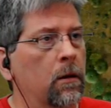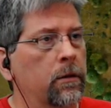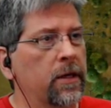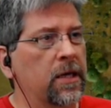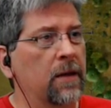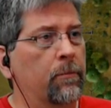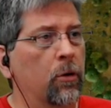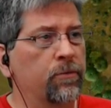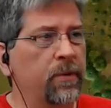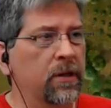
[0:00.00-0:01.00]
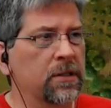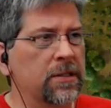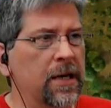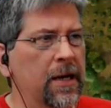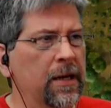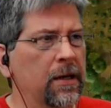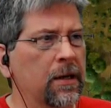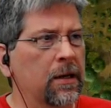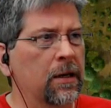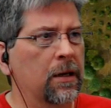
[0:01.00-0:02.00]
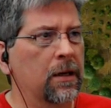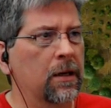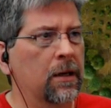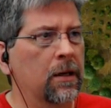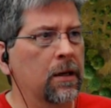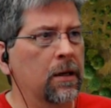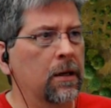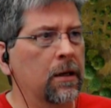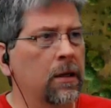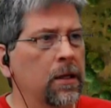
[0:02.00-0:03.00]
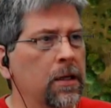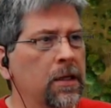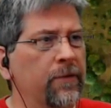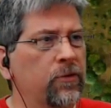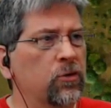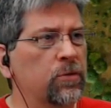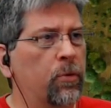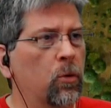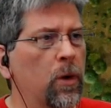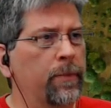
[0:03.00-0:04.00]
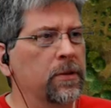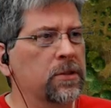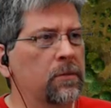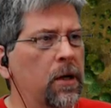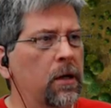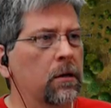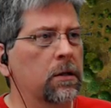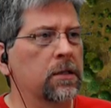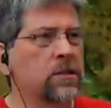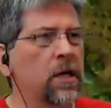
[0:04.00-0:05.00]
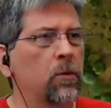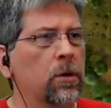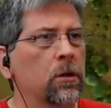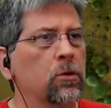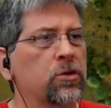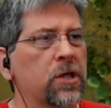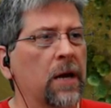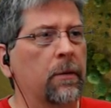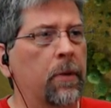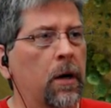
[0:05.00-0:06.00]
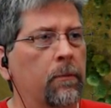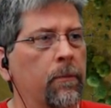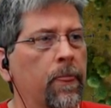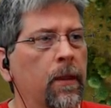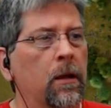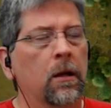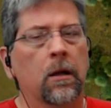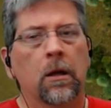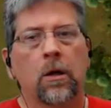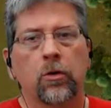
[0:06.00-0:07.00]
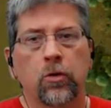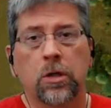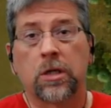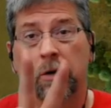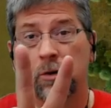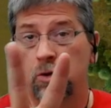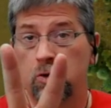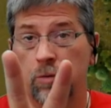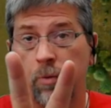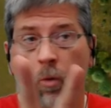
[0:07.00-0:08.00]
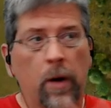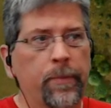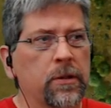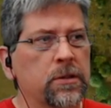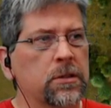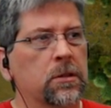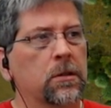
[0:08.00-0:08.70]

They can't both be on this guy? He can have 2 support weapons? Come on. Okay, so now we're gonna lose a gamma bomb. You can carry 2 support weapons.